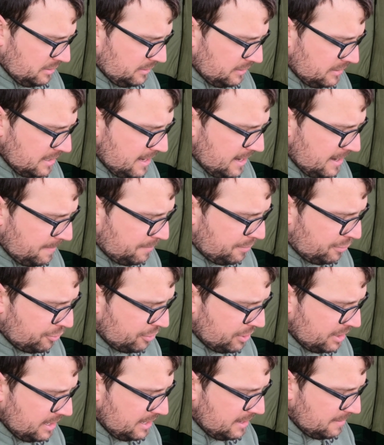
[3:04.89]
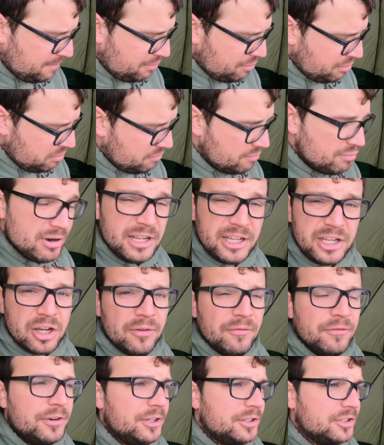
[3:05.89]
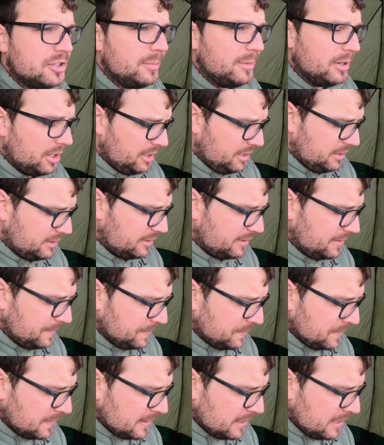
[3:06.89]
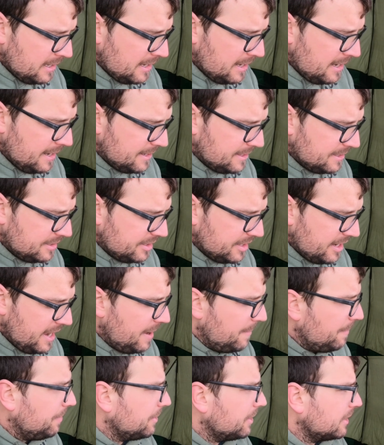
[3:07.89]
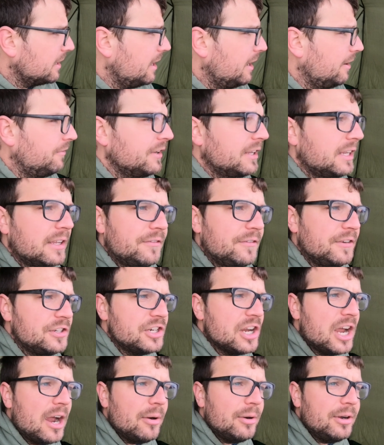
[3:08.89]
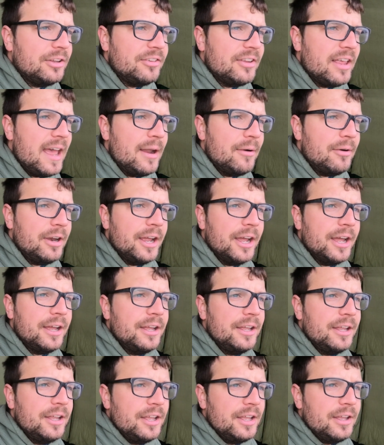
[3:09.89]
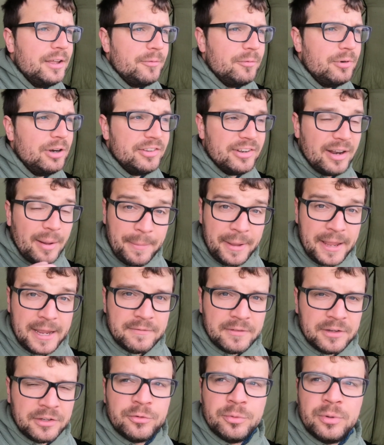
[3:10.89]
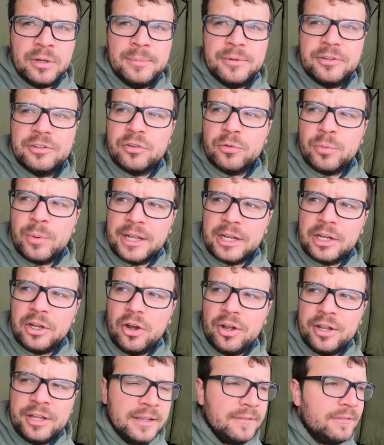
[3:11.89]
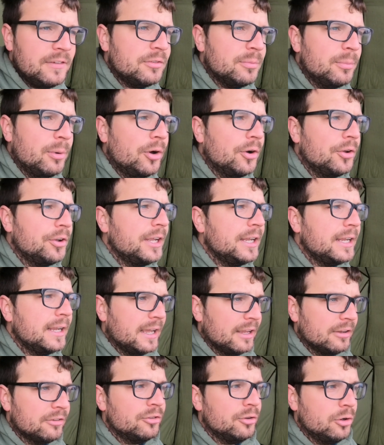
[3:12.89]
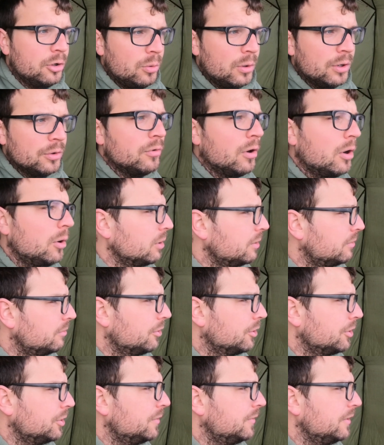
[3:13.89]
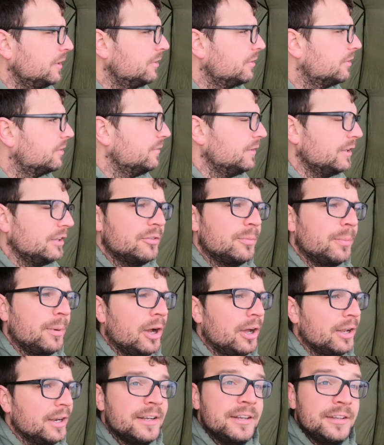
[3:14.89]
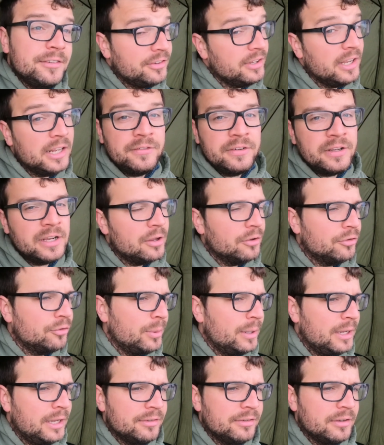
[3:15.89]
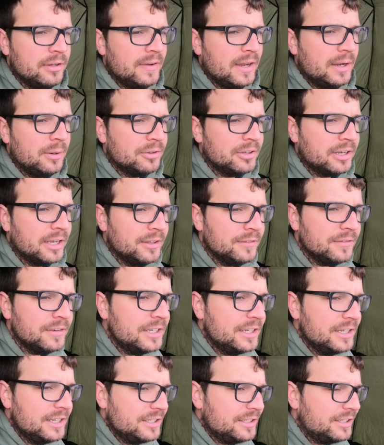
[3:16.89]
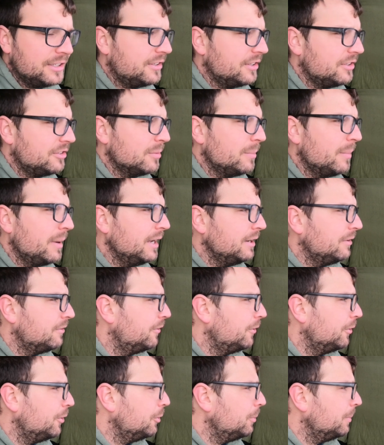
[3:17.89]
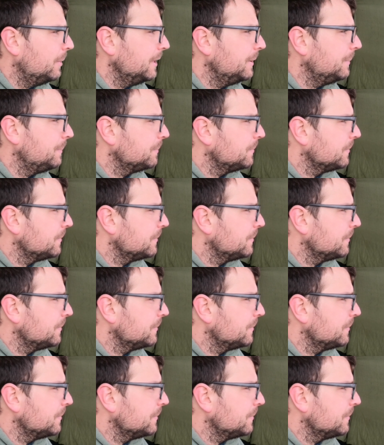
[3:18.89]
So yeah, pretty confident, to be honest. And I think if fish are in this area, the reason I picked this swim is because when I got here this morning, I saw one roll in front of this spot and I didn't see anything elsewhere. So that was kind of decision made for me.